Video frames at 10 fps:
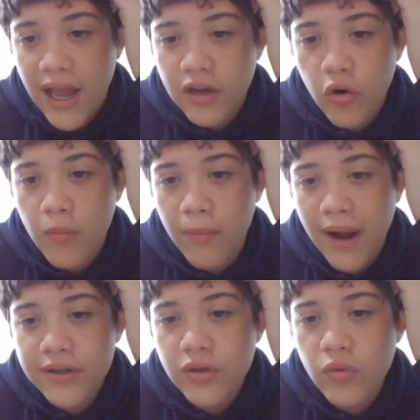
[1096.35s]
and no
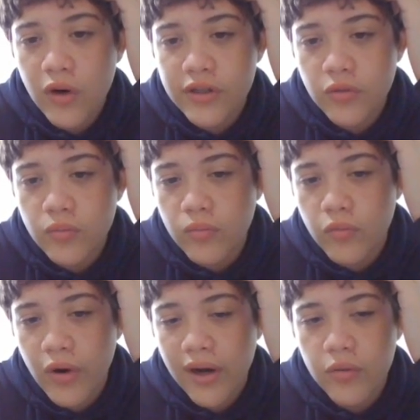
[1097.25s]
matter where
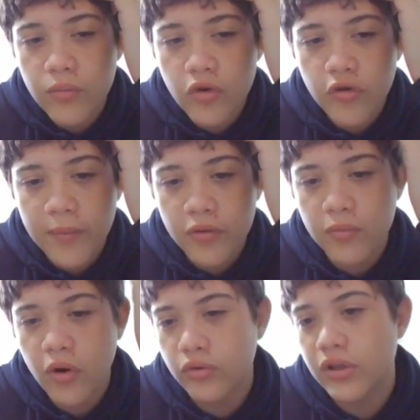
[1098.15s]
you move, I
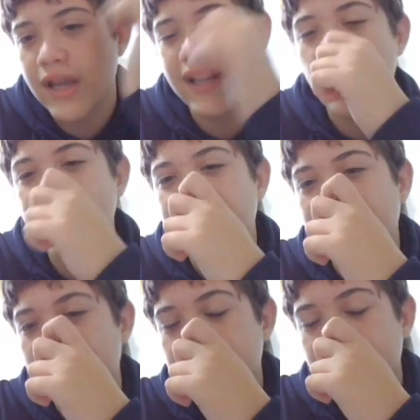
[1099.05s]
promote and I win
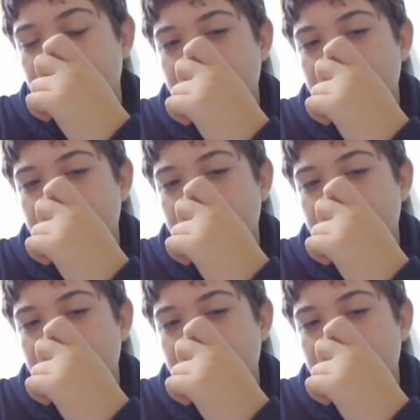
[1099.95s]
the game.